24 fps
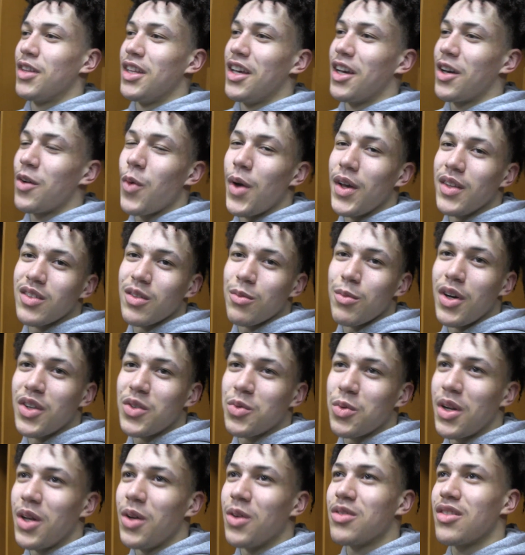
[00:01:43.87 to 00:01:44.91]
equate to much
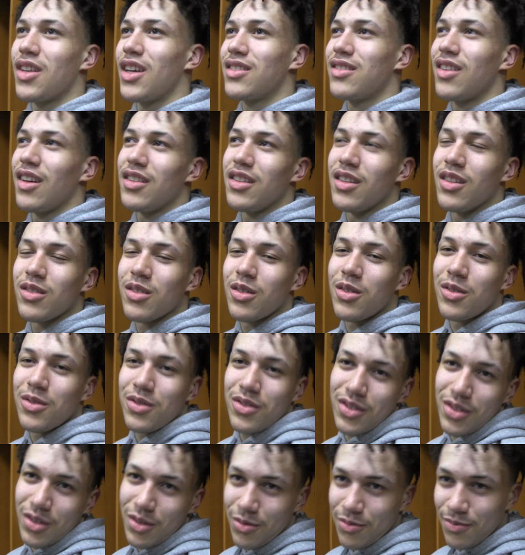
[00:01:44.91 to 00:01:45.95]
when I was like 10 years old.
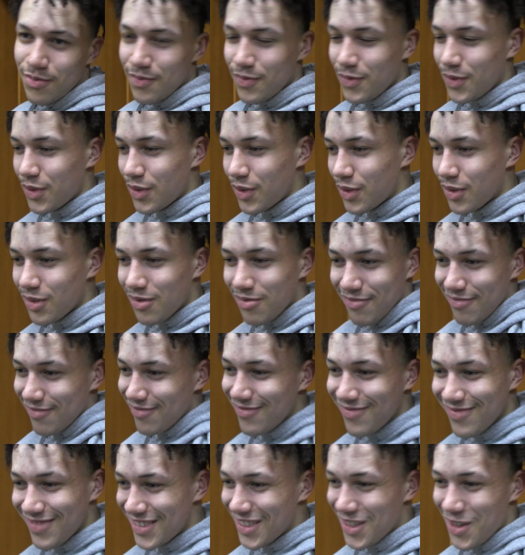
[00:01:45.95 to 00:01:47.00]
So it's
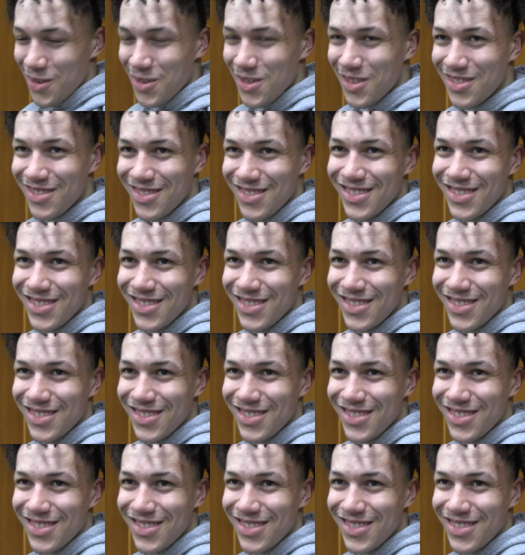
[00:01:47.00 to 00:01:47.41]
cool.